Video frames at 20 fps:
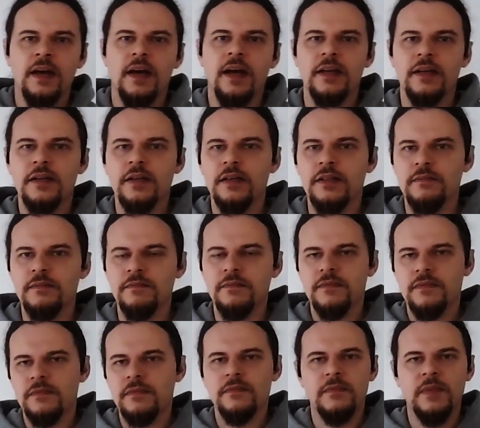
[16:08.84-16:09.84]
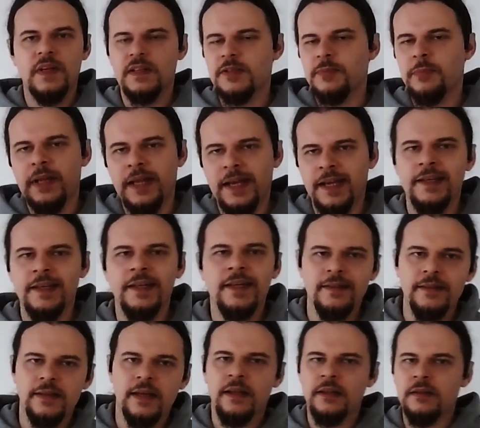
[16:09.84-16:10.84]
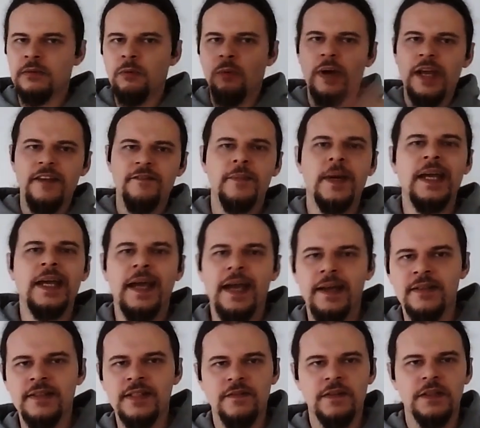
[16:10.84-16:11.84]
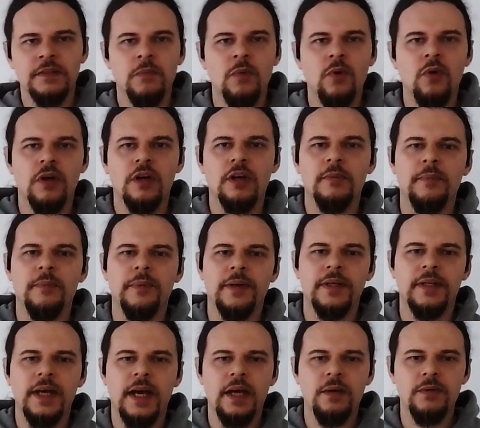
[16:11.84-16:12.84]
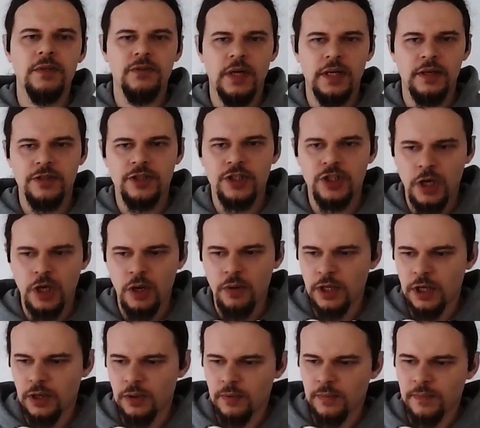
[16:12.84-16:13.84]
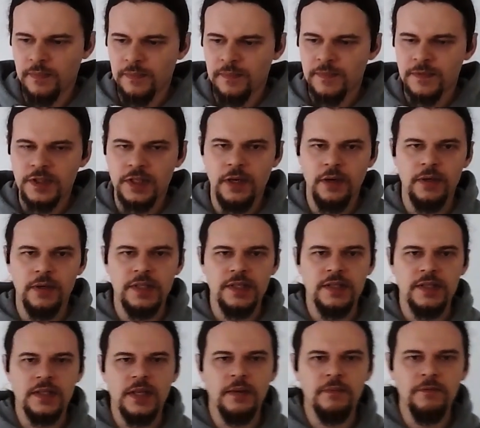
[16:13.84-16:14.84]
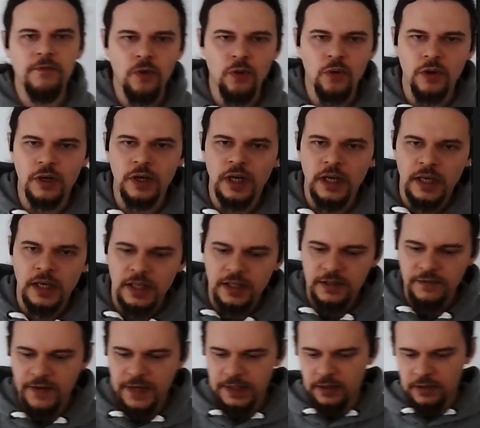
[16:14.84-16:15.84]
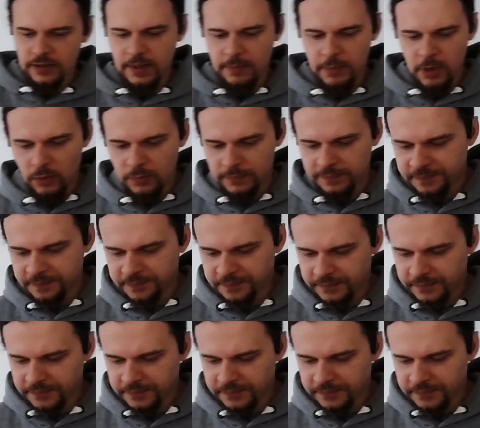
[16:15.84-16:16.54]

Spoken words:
I could explain it and wave my hands even more, but I would rather show you. So it's time for the final demo.